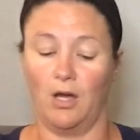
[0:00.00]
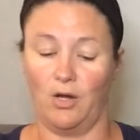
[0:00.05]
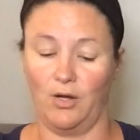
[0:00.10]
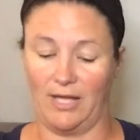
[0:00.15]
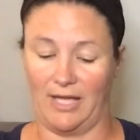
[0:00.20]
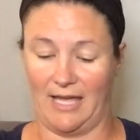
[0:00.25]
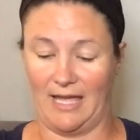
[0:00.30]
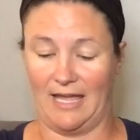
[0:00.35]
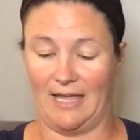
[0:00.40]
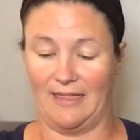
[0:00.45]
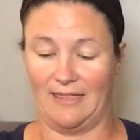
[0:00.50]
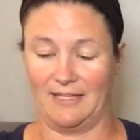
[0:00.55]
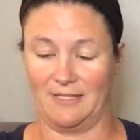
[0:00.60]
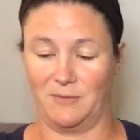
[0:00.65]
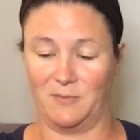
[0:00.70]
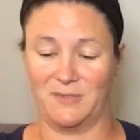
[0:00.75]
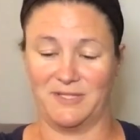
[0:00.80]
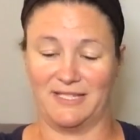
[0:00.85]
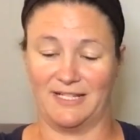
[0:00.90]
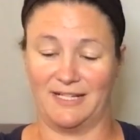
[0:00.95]
Okay,
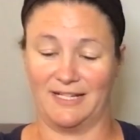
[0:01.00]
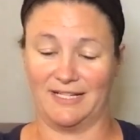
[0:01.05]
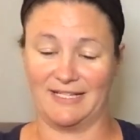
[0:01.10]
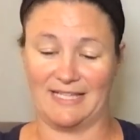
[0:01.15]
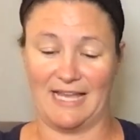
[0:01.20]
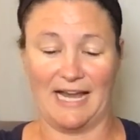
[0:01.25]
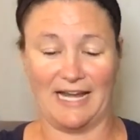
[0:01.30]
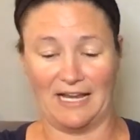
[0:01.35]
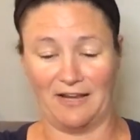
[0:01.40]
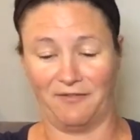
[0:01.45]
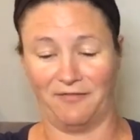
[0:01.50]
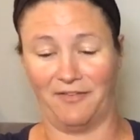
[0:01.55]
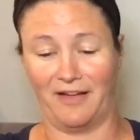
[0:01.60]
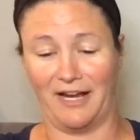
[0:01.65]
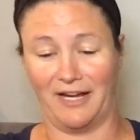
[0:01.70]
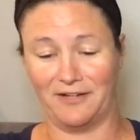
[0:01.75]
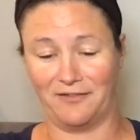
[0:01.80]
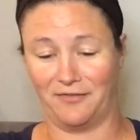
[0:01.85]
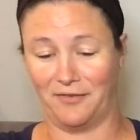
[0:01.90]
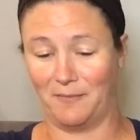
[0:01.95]
this was an exciting
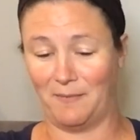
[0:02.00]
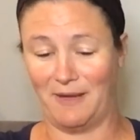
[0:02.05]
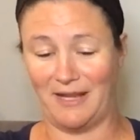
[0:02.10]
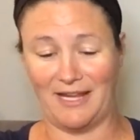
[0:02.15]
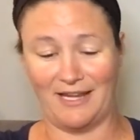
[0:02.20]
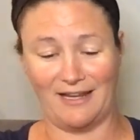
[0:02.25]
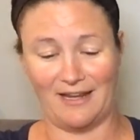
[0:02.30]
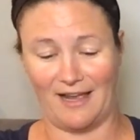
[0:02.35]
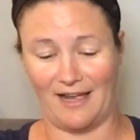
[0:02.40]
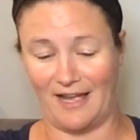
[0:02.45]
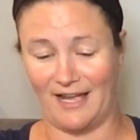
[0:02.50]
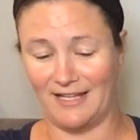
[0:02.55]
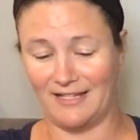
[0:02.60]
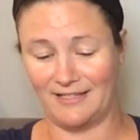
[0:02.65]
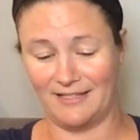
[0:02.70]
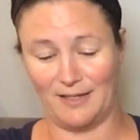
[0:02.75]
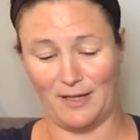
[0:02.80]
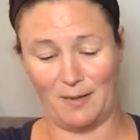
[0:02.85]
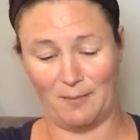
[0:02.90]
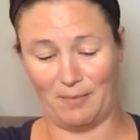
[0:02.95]
find for me,
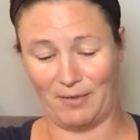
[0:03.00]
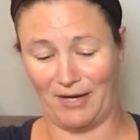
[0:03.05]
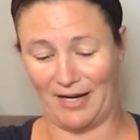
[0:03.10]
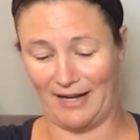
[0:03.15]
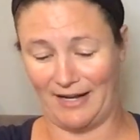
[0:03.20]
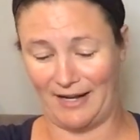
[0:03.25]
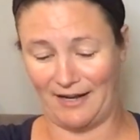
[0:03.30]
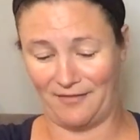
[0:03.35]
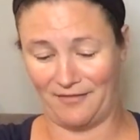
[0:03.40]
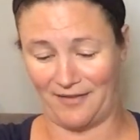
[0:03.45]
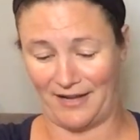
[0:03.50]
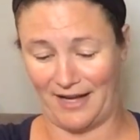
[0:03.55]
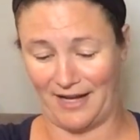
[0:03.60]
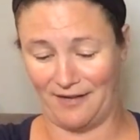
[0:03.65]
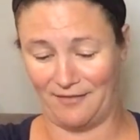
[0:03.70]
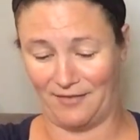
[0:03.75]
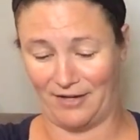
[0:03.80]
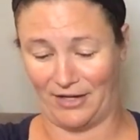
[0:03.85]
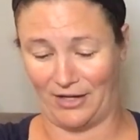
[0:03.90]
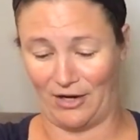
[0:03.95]
not a brand I
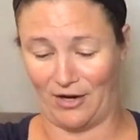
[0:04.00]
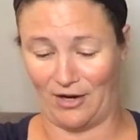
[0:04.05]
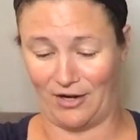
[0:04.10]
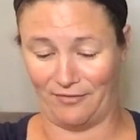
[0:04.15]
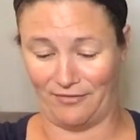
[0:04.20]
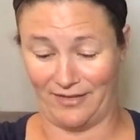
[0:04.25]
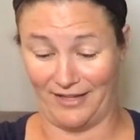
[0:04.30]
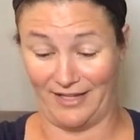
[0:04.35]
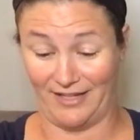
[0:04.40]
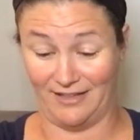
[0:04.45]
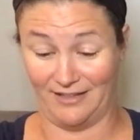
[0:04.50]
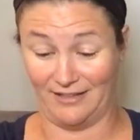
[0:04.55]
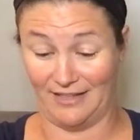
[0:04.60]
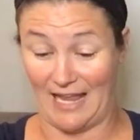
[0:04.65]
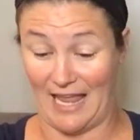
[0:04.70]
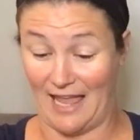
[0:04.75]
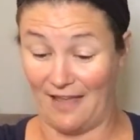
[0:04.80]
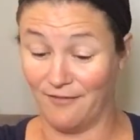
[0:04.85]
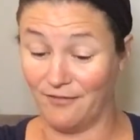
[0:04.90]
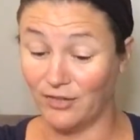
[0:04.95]
find very
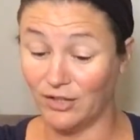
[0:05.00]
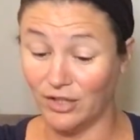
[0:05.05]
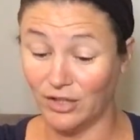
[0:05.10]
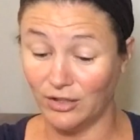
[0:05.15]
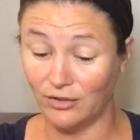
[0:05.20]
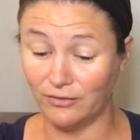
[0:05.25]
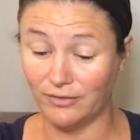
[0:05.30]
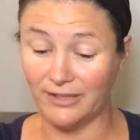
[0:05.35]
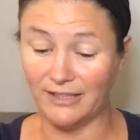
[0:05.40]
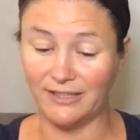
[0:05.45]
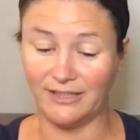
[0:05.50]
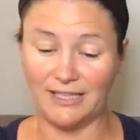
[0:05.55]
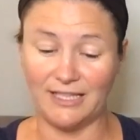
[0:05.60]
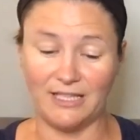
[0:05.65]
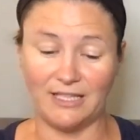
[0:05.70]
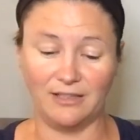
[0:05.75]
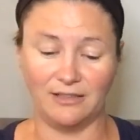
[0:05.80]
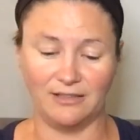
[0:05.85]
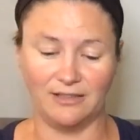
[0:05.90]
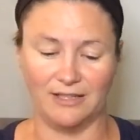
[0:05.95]
often ever,
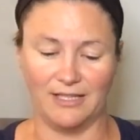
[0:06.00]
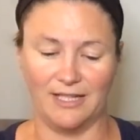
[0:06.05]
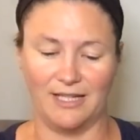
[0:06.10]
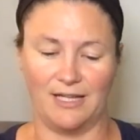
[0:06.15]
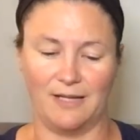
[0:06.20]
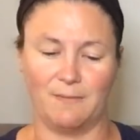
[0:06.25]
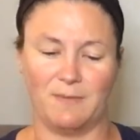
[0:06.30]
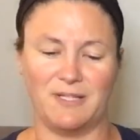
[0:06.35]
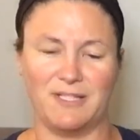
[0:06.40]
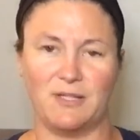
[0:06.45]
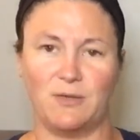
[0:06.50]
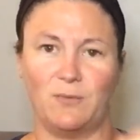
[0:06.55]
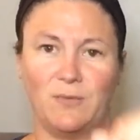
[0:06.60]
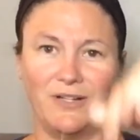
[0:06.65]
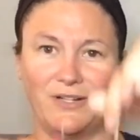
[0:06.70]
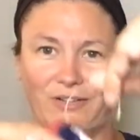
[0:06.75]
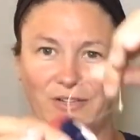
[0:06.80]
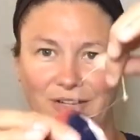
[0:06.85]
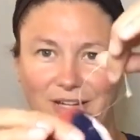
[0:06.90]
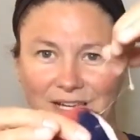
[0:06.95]
really. I'm also
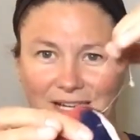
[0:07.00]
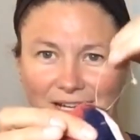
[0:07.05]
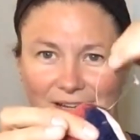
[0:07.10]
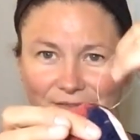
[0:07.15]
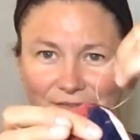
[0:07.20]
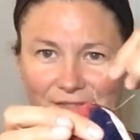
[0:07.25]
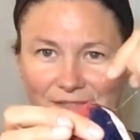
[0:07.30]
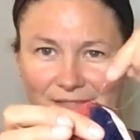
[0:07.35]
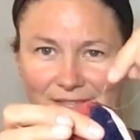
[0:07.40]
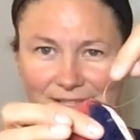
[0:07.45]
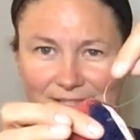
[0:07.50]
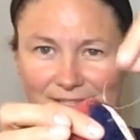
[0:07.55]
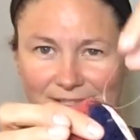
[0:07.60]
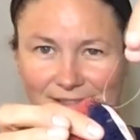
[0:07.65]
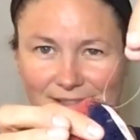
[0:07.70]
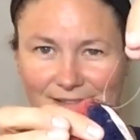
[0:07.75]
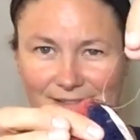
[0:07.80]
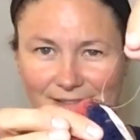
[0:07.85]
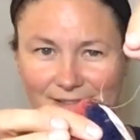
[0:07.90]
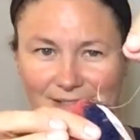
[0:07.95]
wondering if
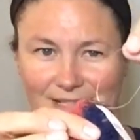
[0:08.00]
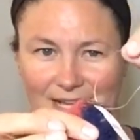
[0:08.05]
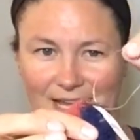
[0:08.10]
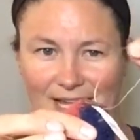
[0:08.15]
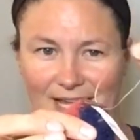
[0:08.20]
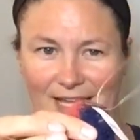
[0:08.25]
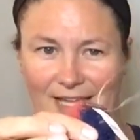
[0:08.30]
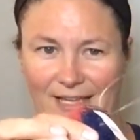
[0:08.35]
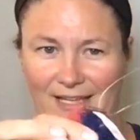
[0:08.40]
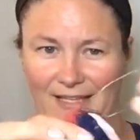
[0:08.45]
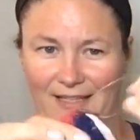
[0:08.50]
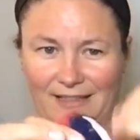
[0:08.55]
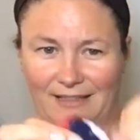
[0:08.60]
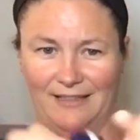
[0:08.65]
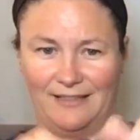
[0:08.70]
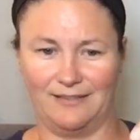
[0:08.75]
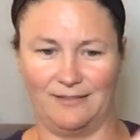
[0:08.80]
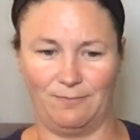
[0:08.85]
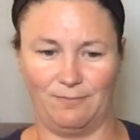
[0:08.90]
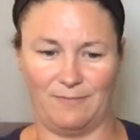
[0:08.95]
this
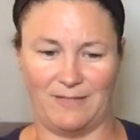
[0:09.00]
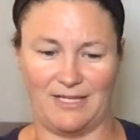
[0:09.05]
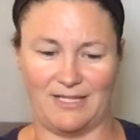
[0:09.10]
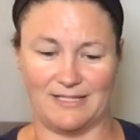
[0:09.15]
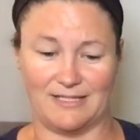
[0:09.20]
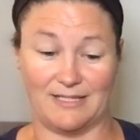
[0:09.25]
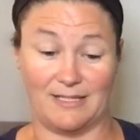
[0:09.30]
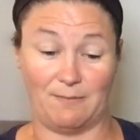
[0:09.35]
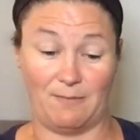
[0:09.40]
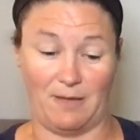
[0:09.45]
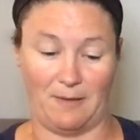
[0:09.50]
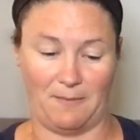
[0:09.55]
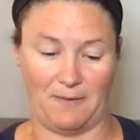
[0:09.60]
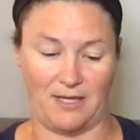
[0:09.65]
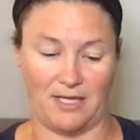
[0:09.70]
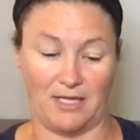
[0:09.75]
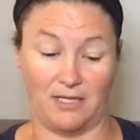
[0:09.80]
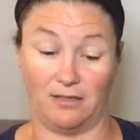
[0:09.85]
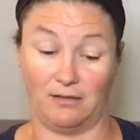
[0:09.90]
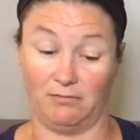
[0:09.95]
tag means that
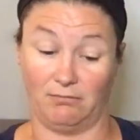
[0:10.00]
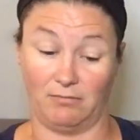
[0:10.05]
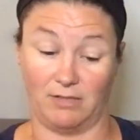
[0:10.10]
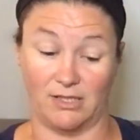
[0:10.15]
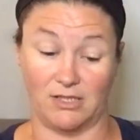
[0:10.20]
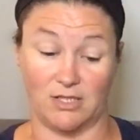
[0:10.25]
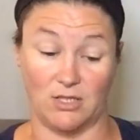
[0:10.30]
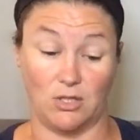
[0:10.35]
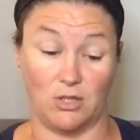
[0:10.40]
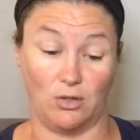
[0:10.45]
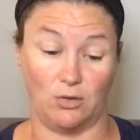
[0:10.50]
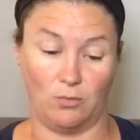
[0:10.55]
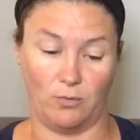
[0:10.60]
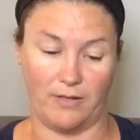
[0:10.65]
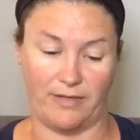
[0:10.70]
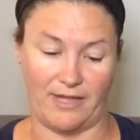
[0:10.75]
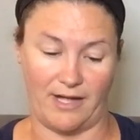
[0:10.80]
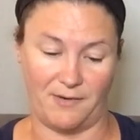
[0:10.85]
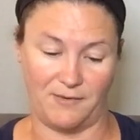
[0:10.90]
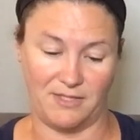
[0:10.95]
maybe it's new
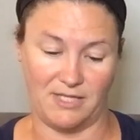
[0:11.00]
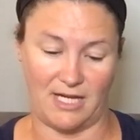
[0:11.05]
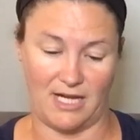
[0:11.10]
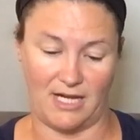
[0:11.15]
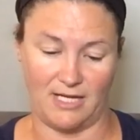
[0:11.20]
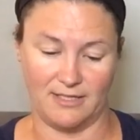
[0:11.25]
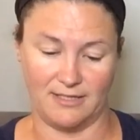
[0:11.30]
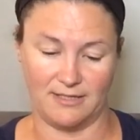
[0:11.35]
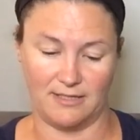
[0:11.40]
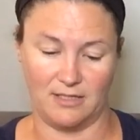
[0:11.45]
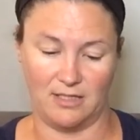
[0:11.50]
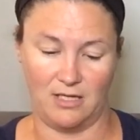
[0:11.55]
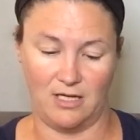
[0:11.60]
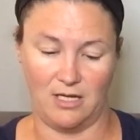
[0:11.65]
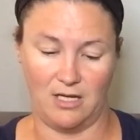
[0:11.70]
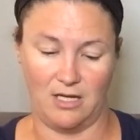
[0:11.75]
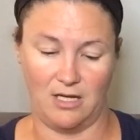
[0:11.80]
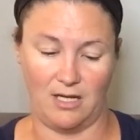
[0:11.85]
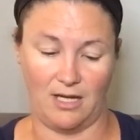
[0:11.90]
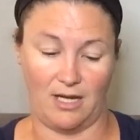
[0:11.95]
without tags.
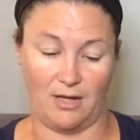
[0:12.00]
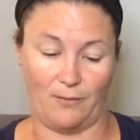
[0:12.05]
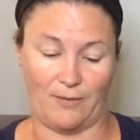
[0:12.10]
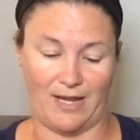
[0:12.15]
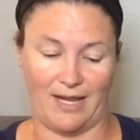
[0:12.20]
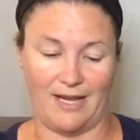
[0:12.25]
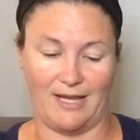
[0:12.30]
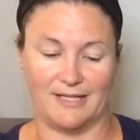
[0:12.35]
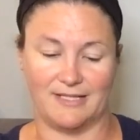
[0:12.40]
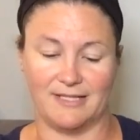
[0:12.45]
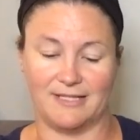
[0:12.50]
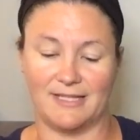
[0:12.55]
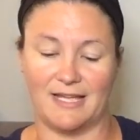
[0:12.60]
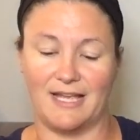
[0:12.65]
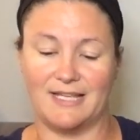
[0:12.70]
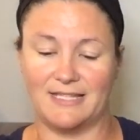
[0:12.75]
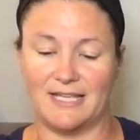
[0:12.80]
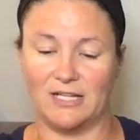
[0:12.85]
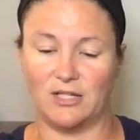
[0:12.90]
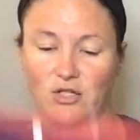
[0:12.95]
Anyway, it's a
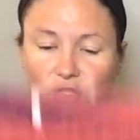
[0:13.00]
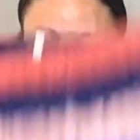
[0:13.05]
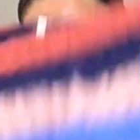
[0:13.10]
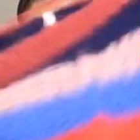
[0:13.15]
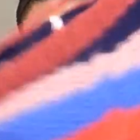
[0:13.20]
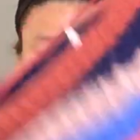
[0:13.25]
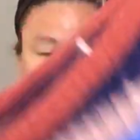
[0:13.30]
size extra